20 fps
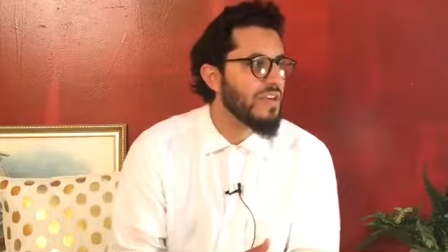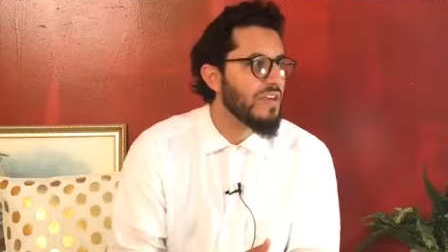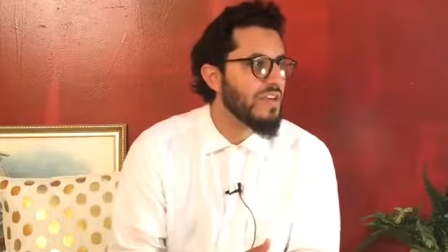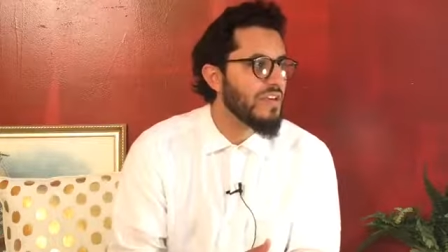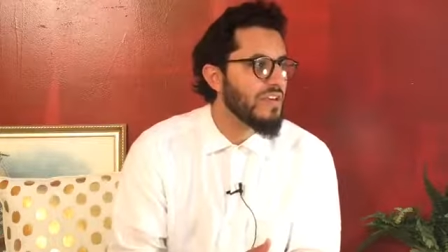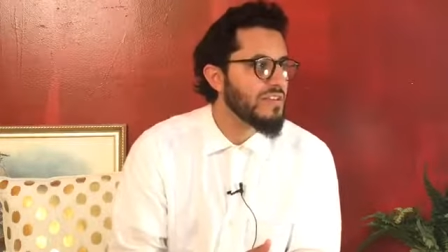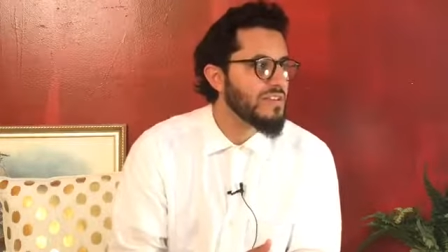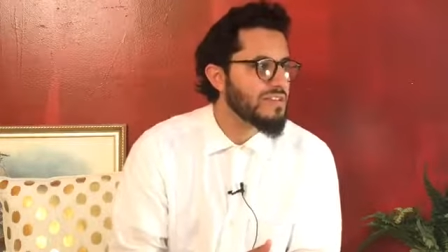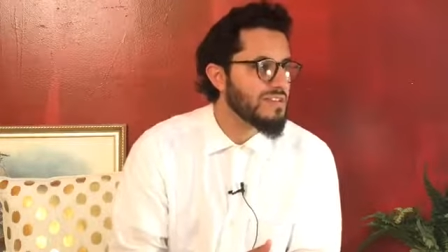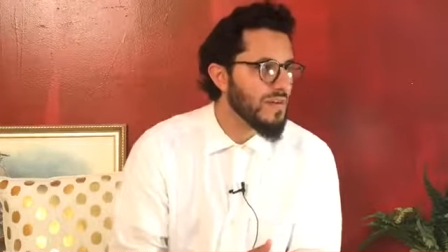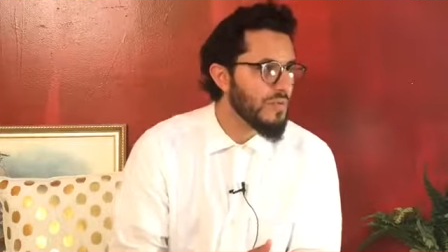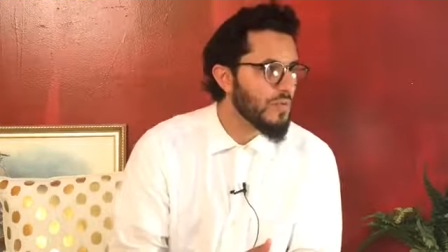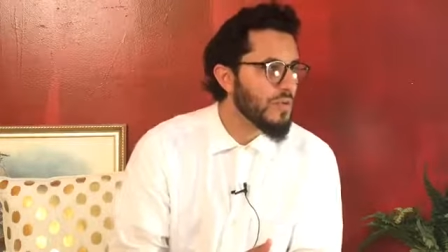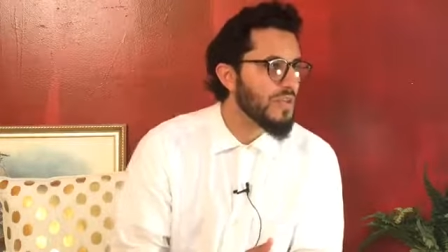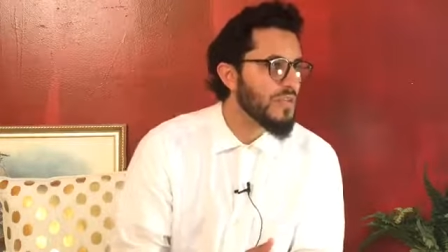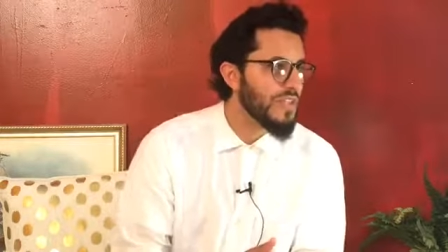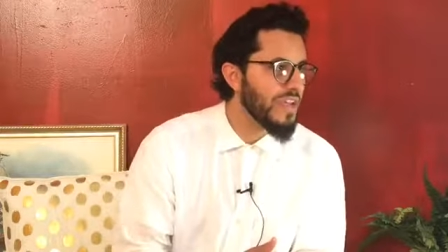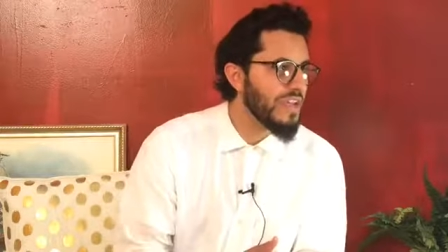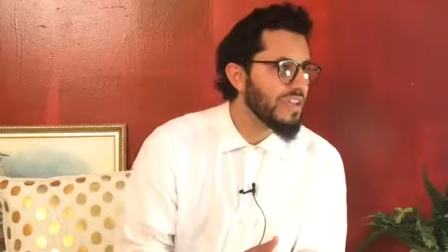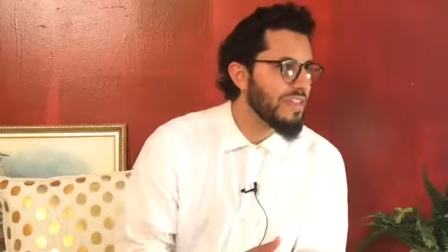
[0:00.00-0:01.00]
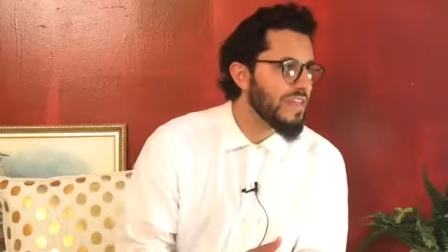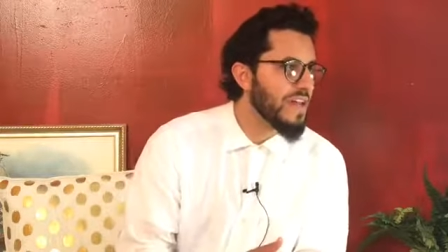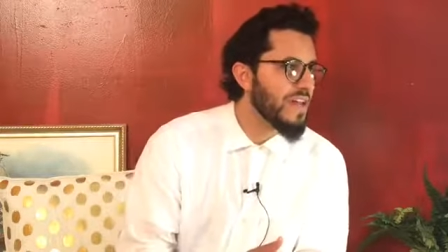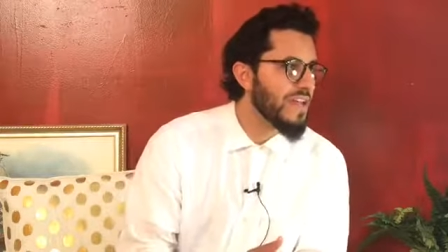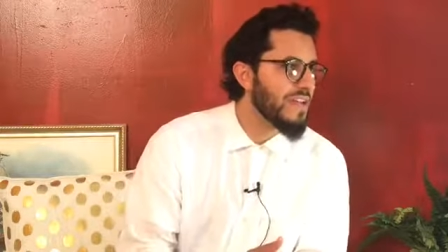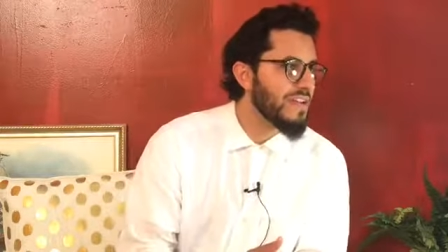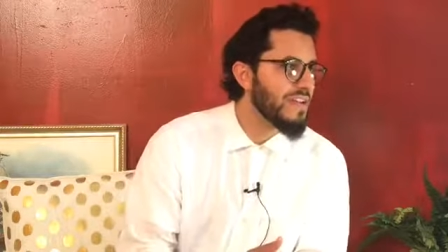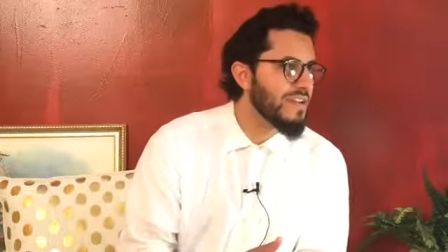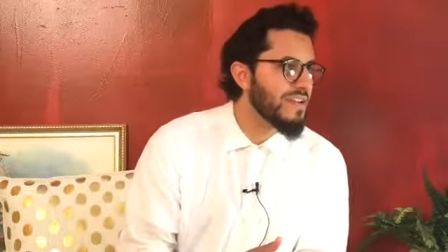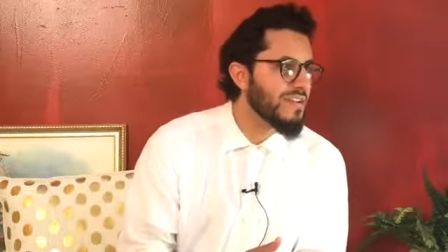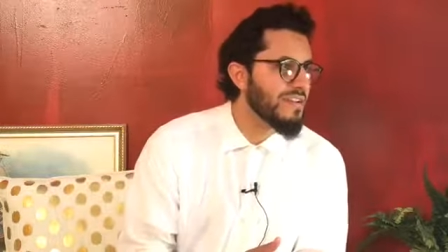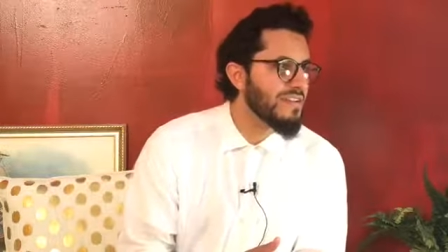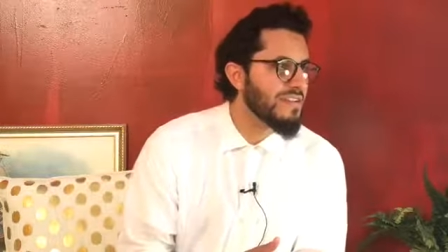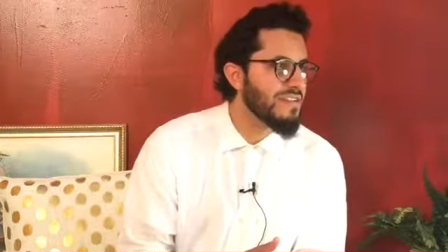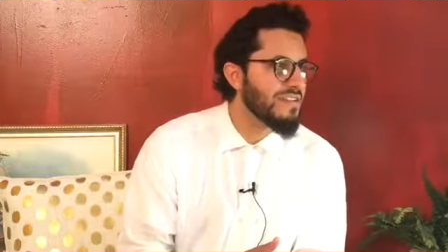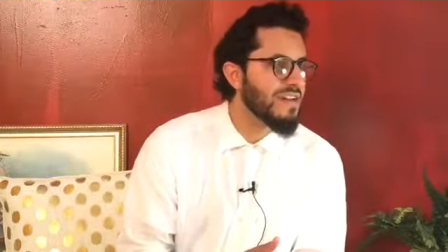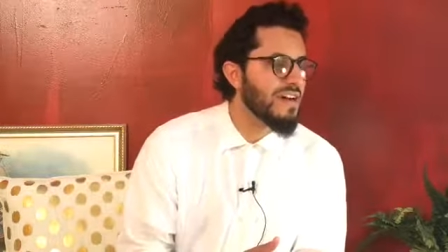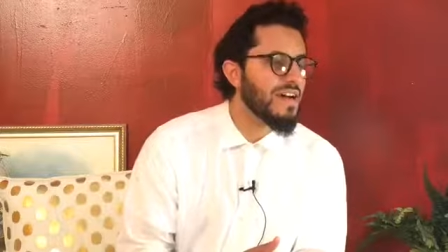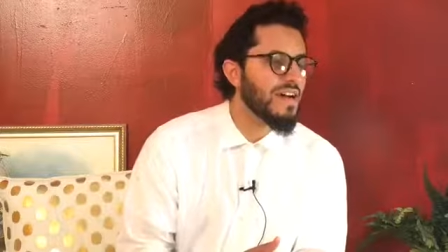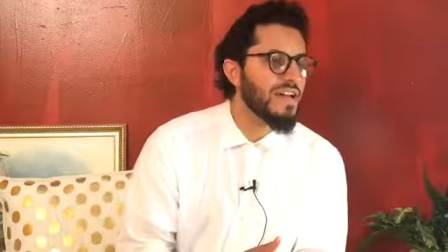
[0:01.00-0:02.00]
someone like that
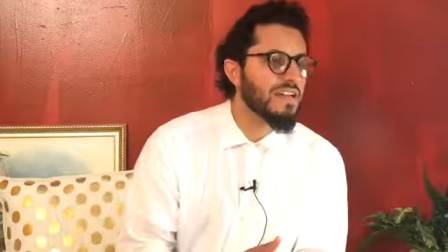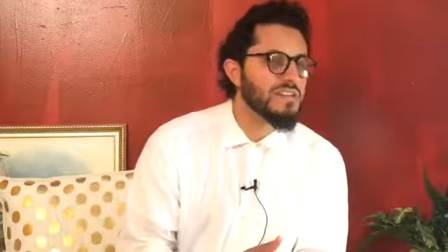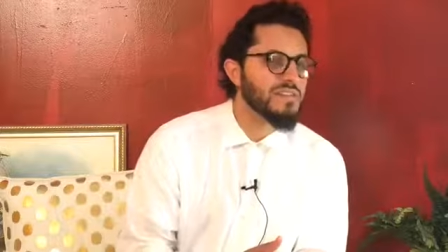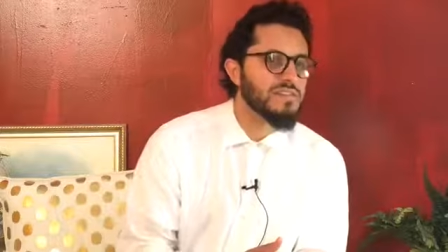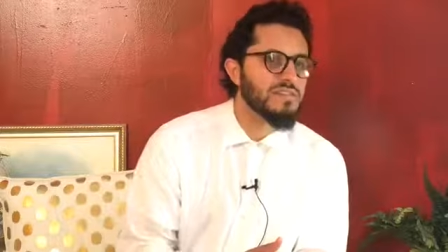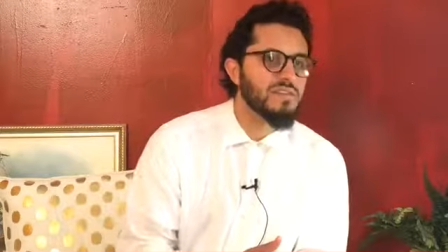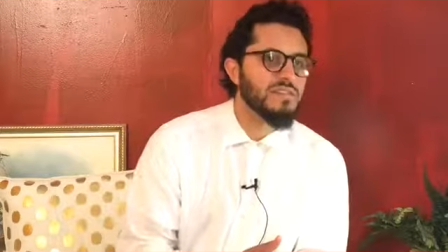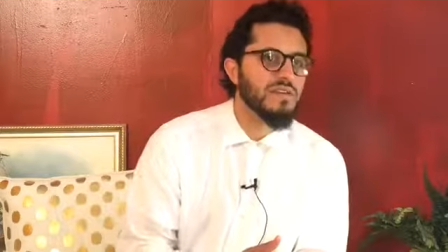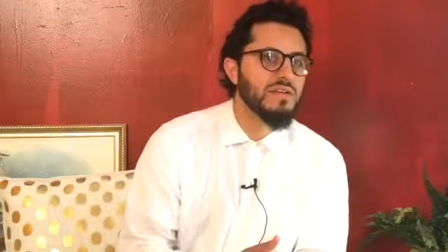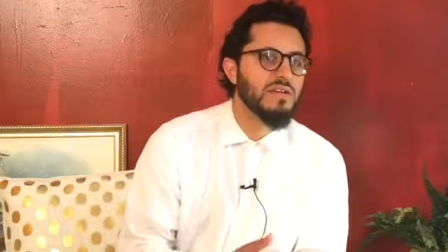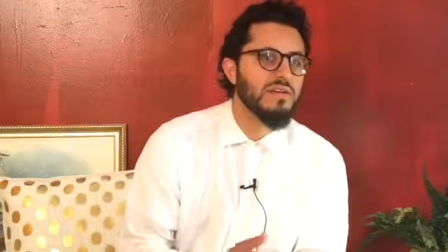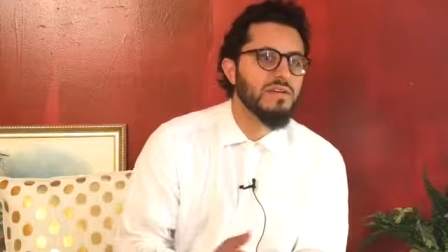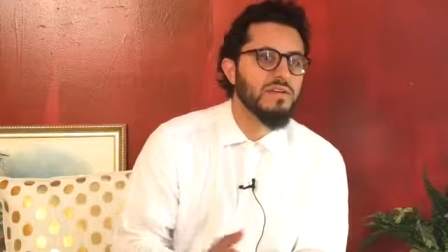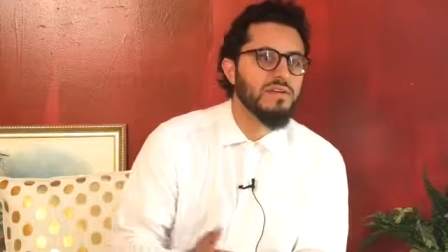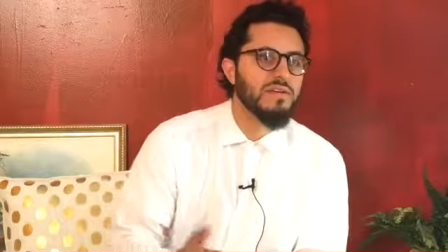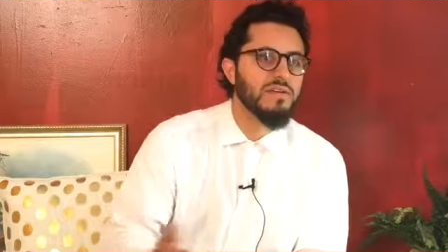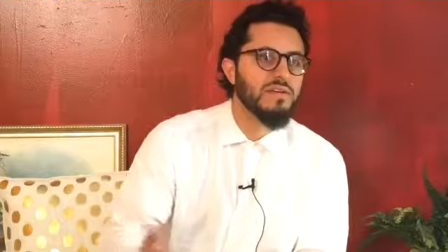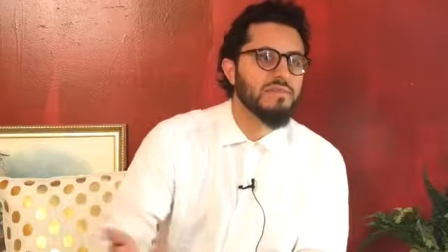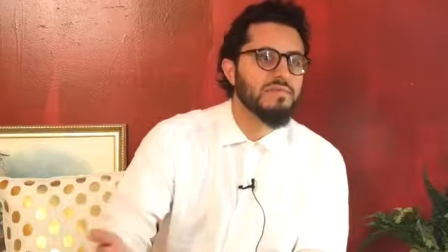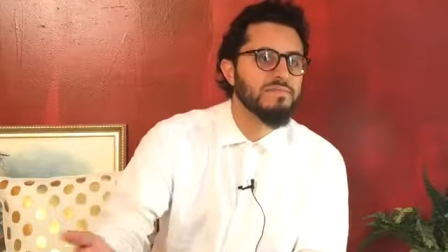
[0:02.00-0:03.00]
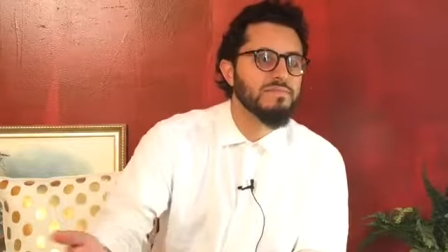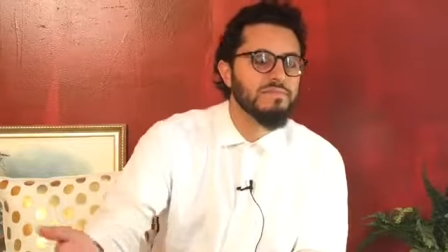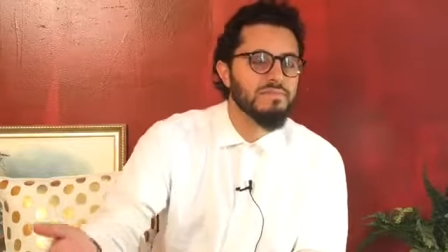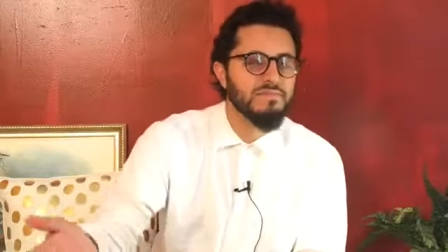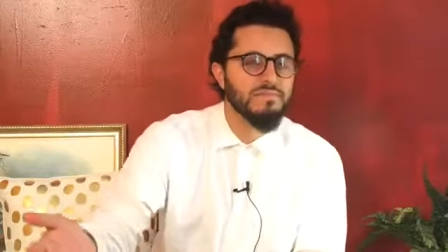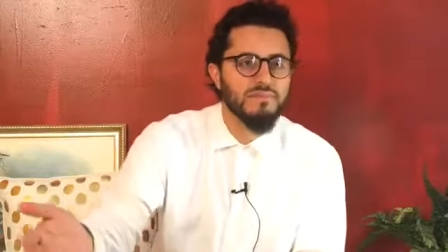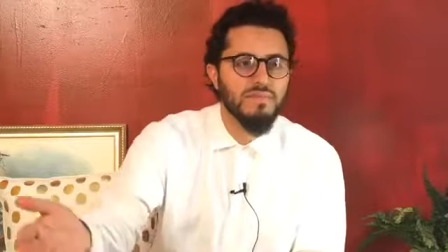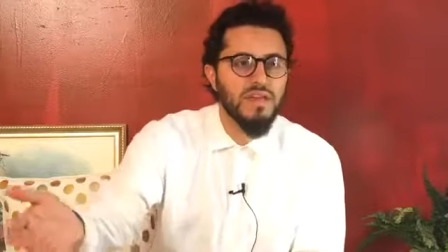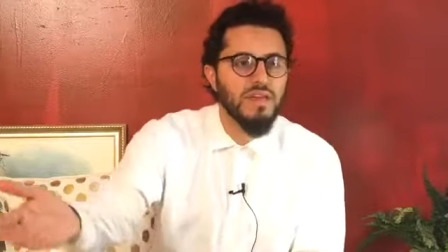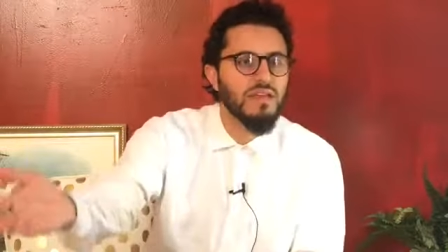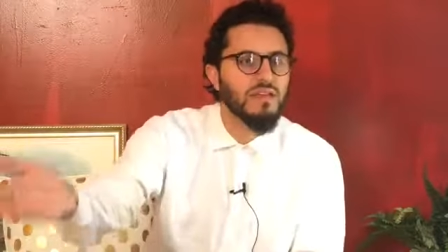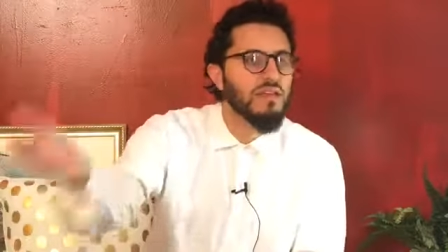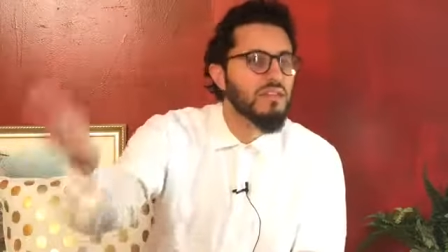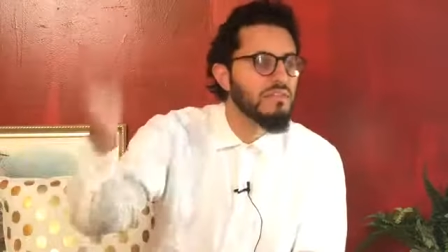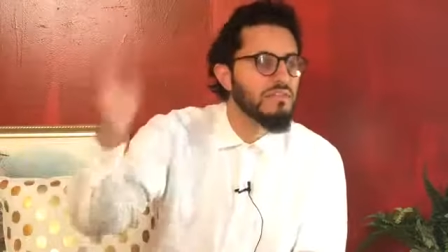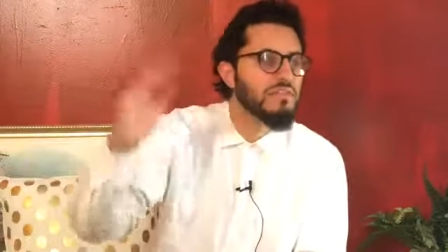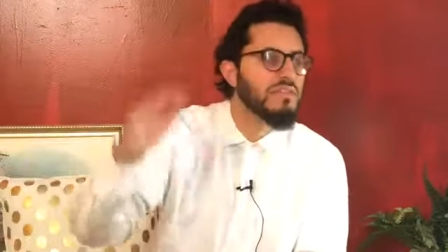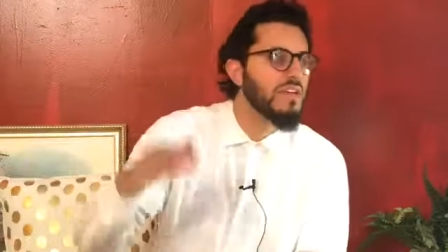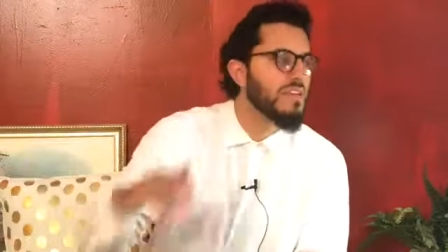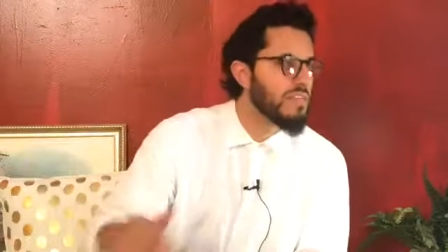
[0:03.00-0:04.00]
dies um, any
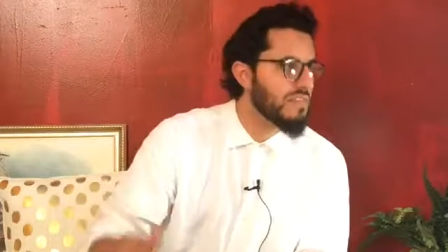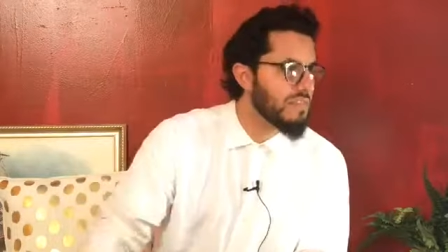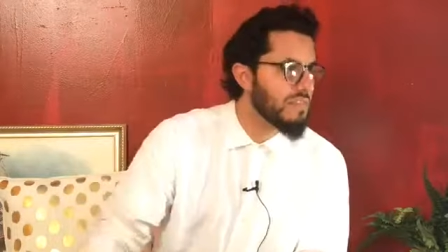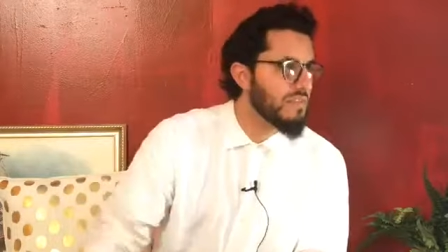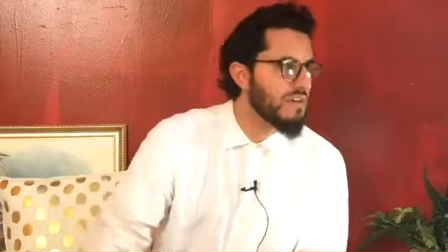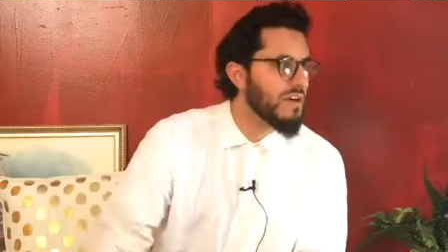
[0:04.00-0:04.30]
other death?